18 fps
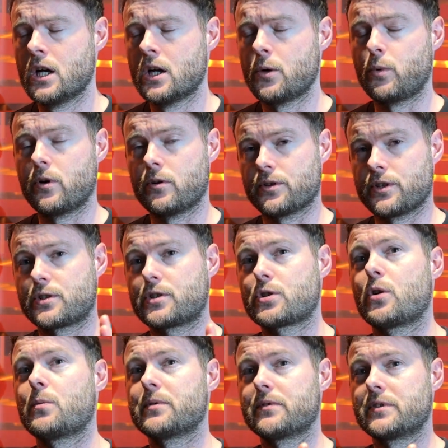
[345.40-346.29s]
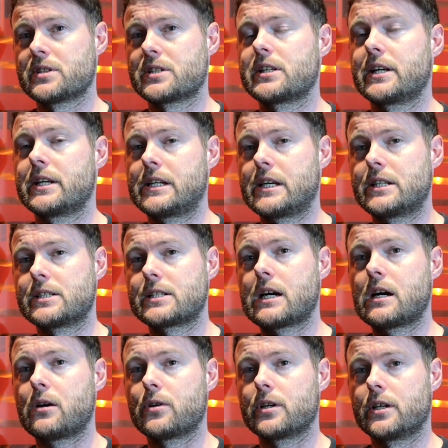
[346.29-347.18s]
We were at the top of the CNN
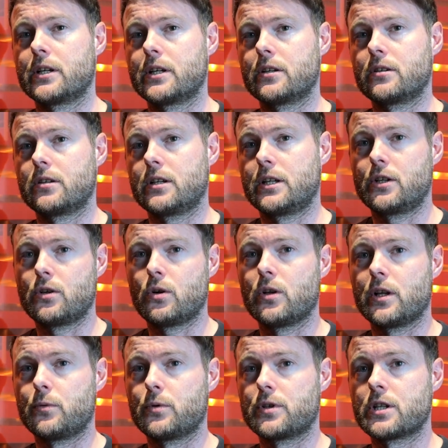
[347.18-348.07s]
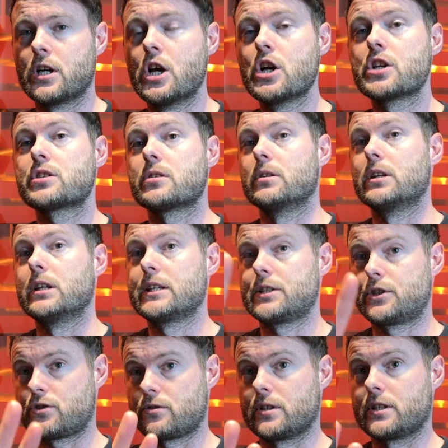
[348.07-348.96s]
tower in Hollywood, so
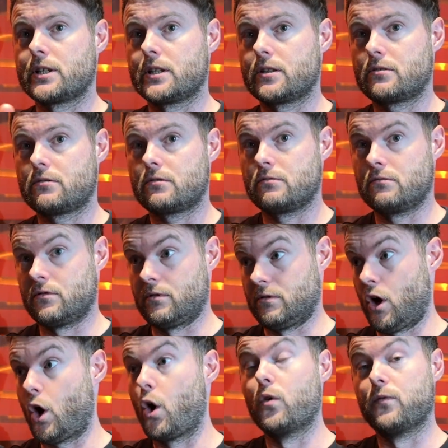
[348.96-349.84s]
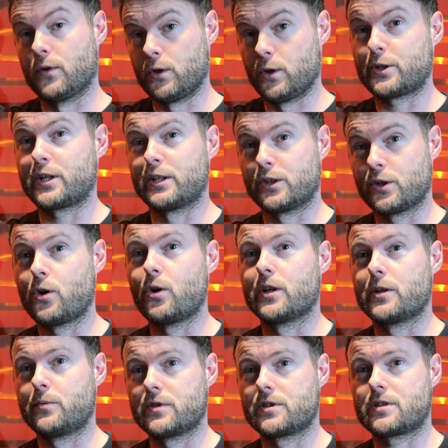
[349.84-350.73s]
literally overlooking the
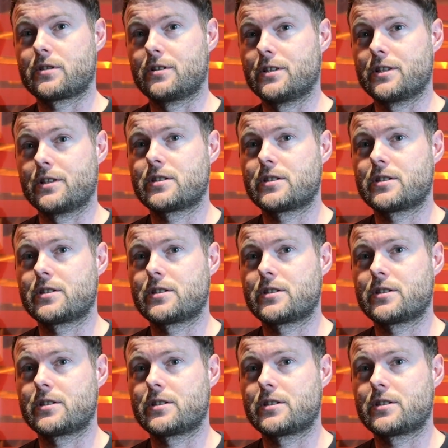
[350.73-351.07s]
Hollywood sign.